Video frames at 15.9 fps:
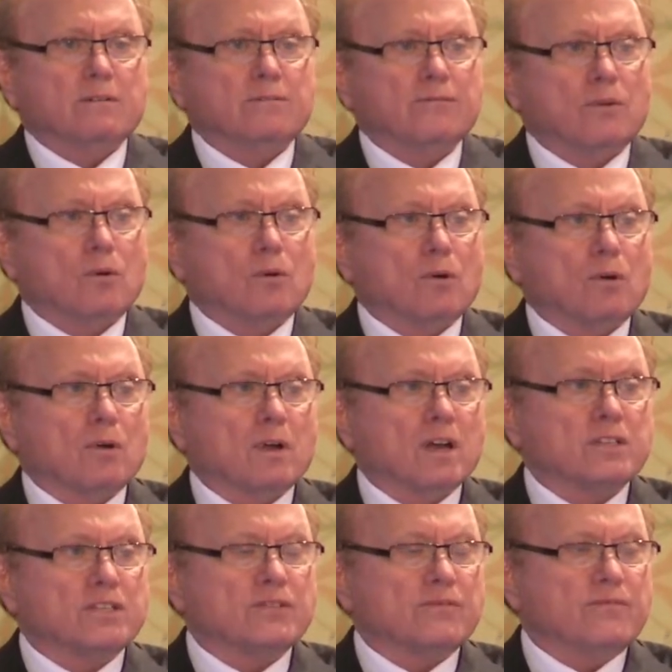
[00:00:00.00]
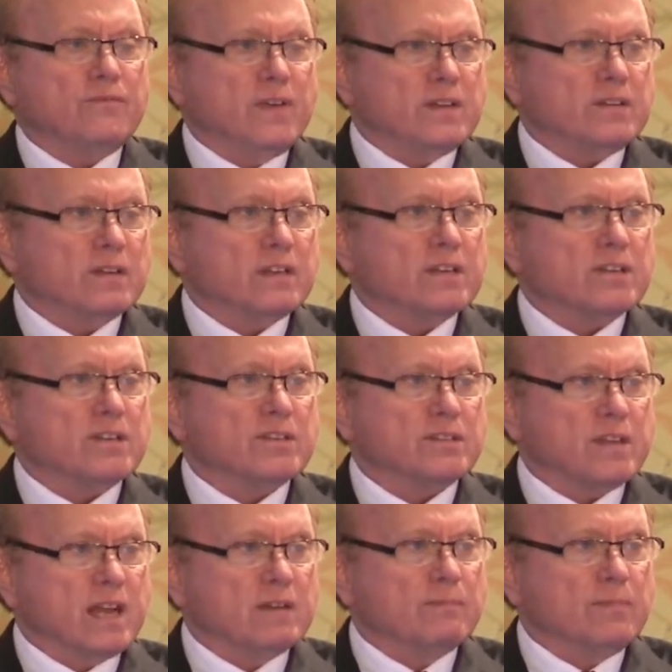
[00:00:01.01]
for a sufficiently
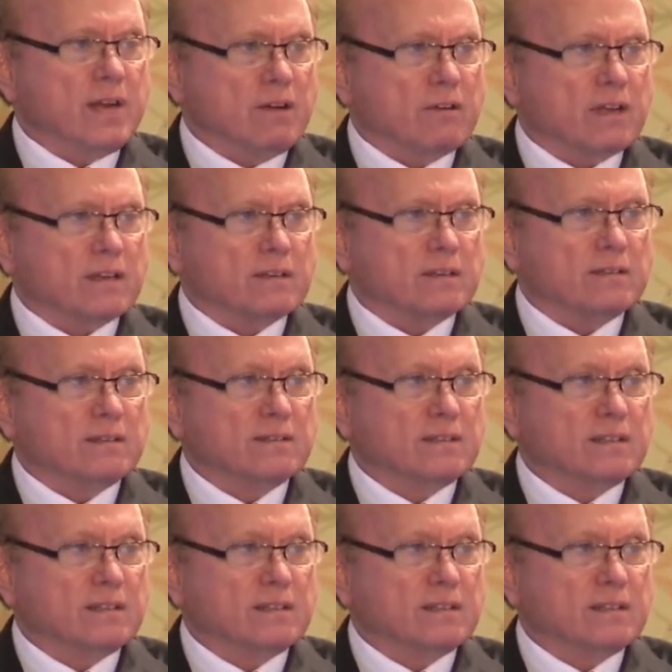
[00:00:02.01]
sustained period,